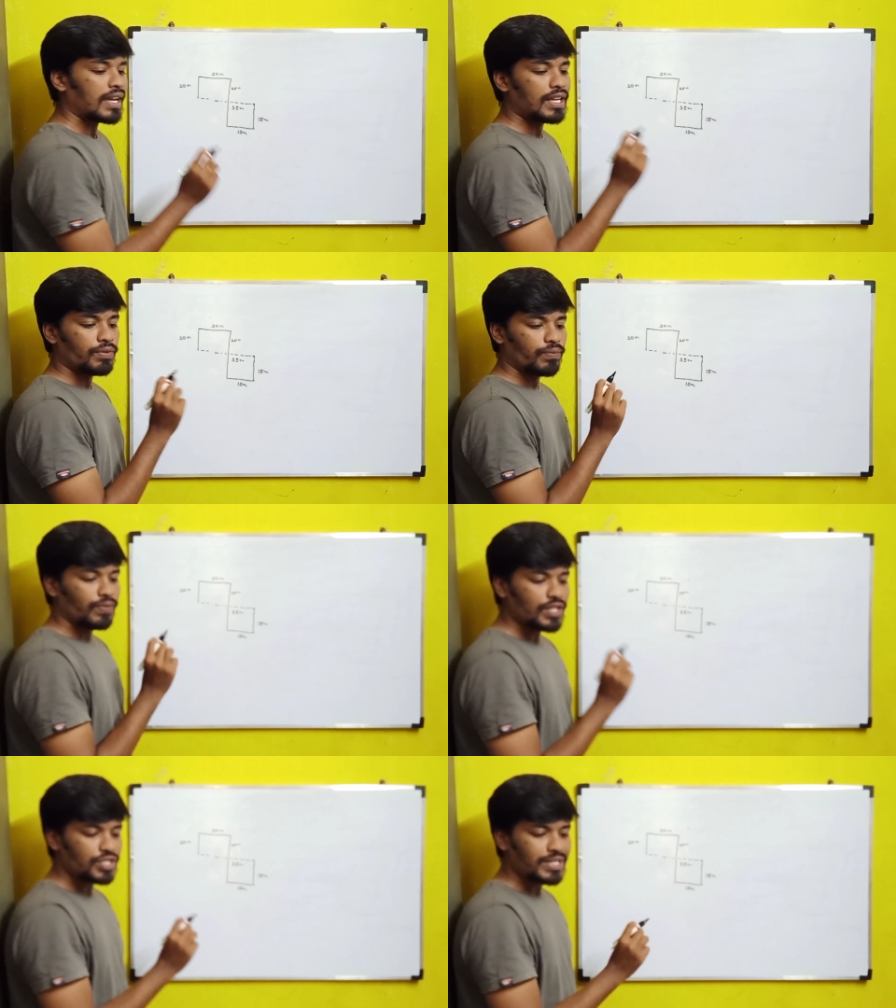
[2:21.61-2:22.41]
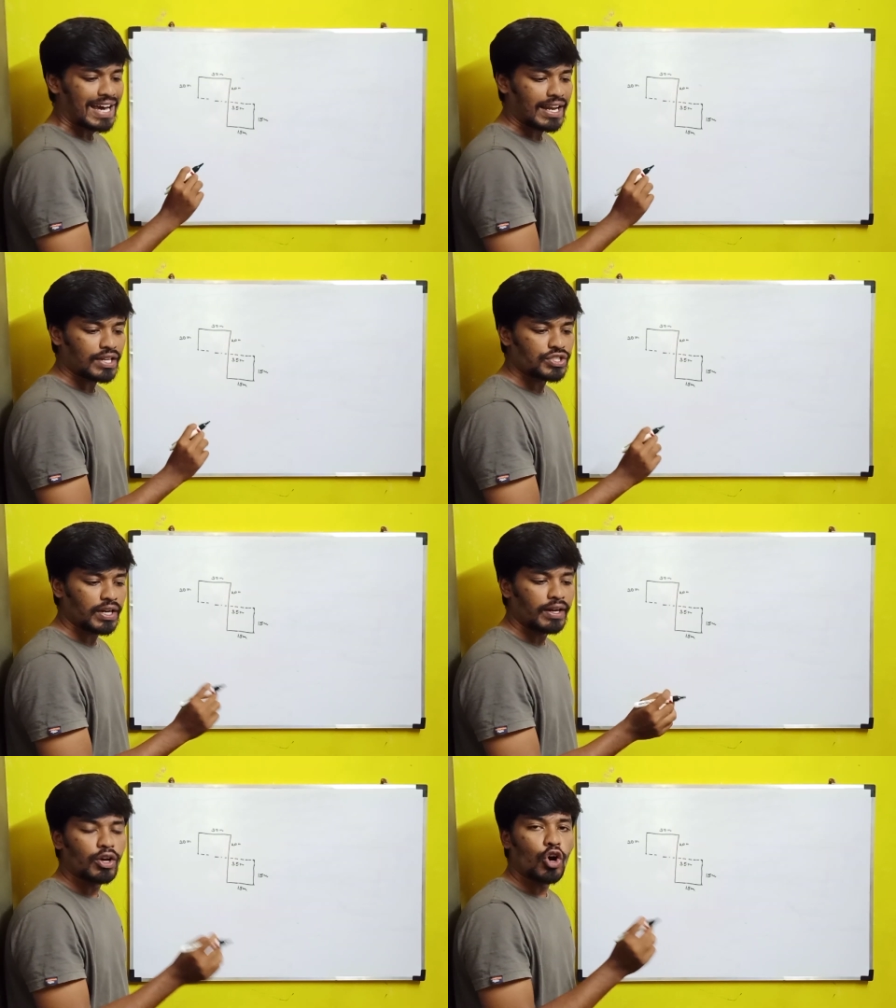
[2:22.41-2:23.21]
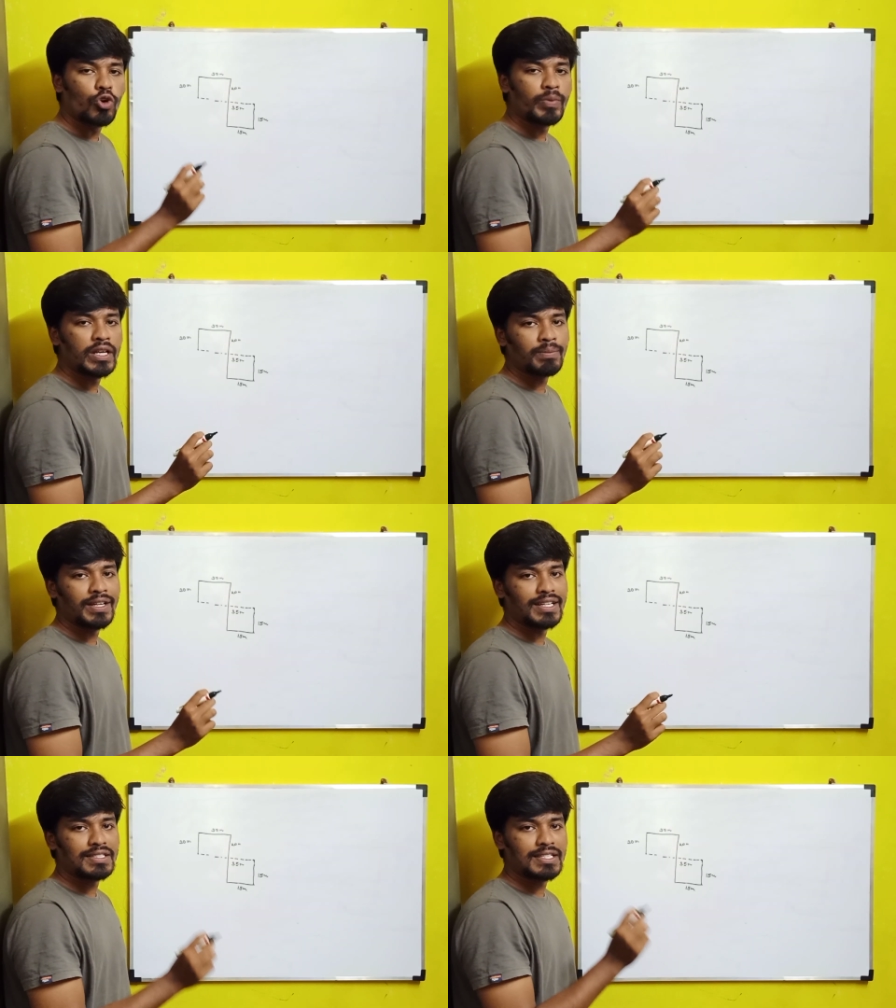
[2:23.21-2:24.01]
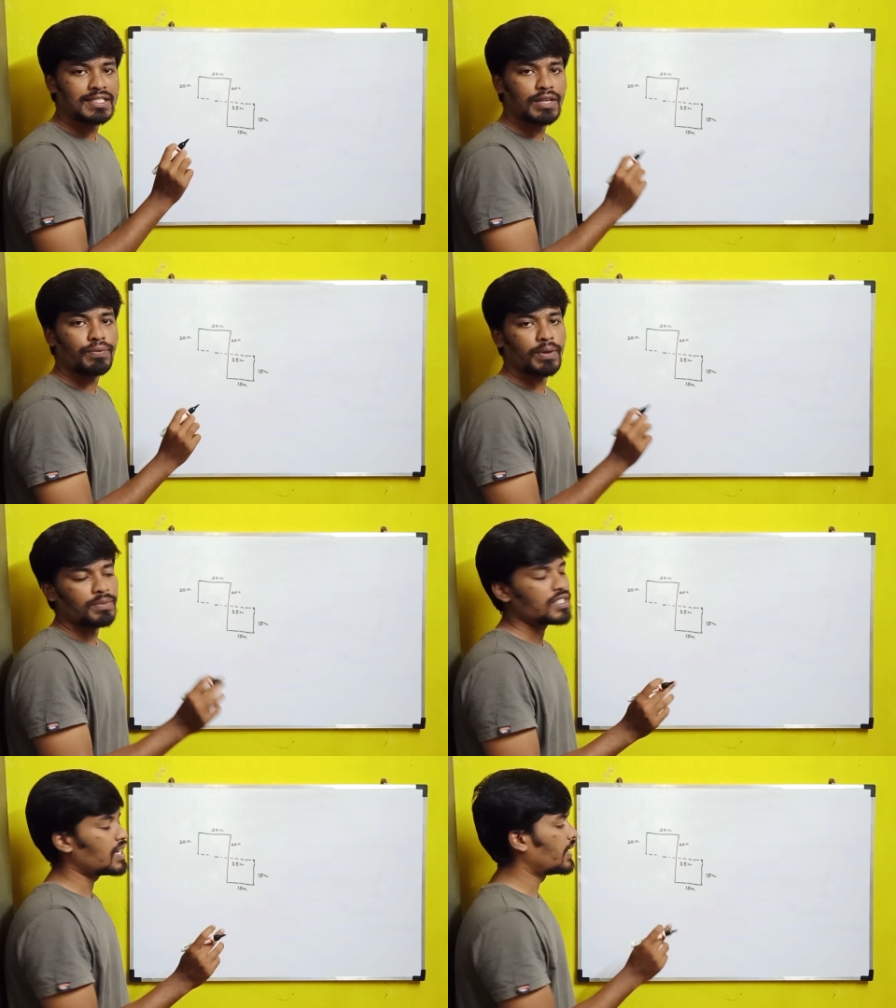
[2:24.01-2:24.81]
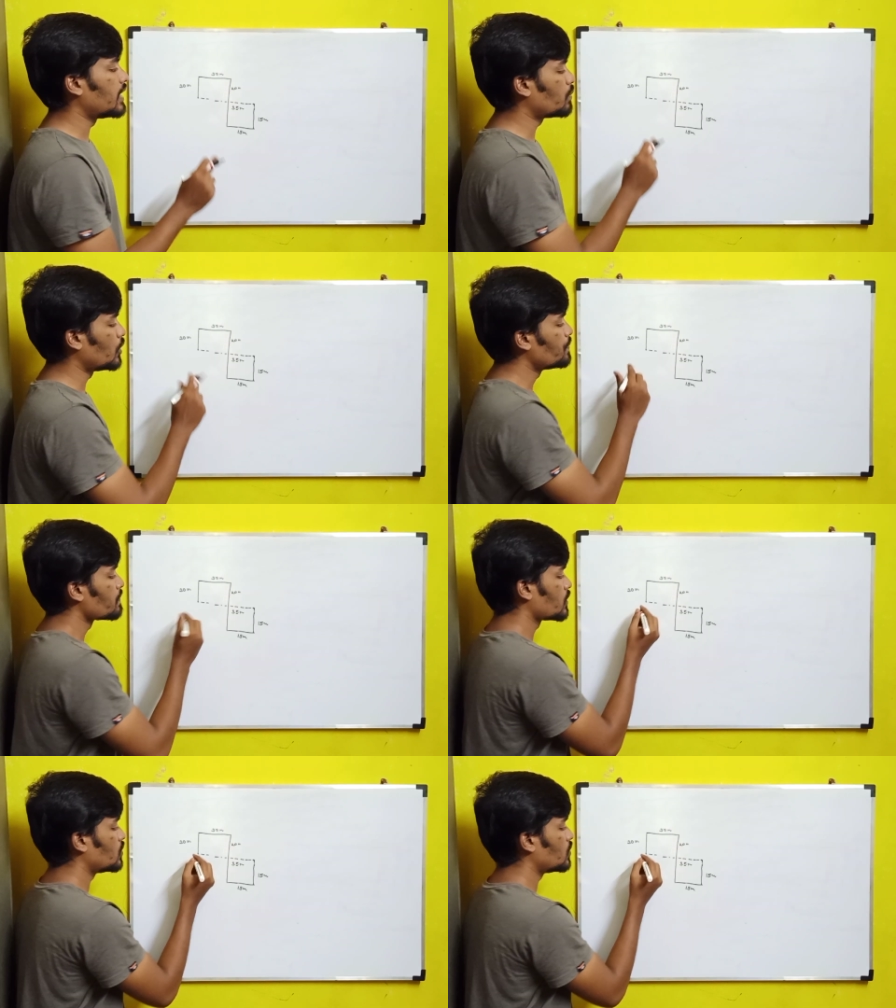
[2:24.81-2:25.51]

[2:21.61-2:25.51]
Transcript: in which direction and how many meters is he from the starting point.